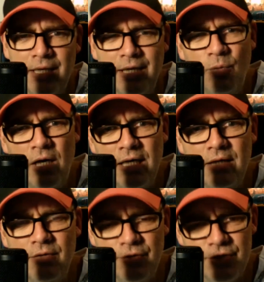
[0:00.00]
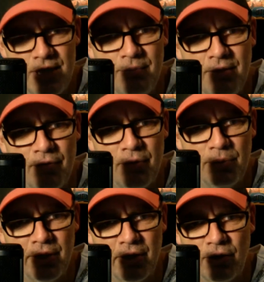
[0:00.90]
And why, same thing for the
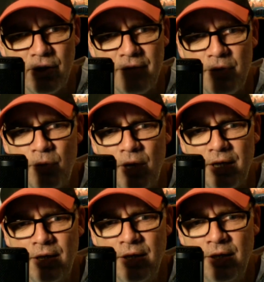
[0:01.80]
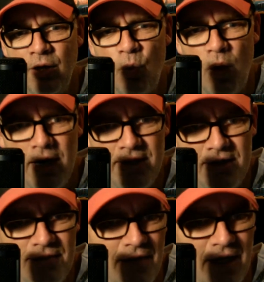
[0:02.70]
political left and right. Why the
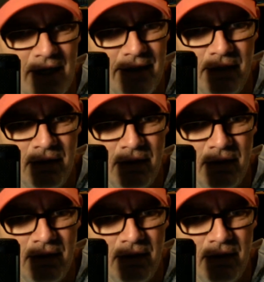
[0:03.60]
divide?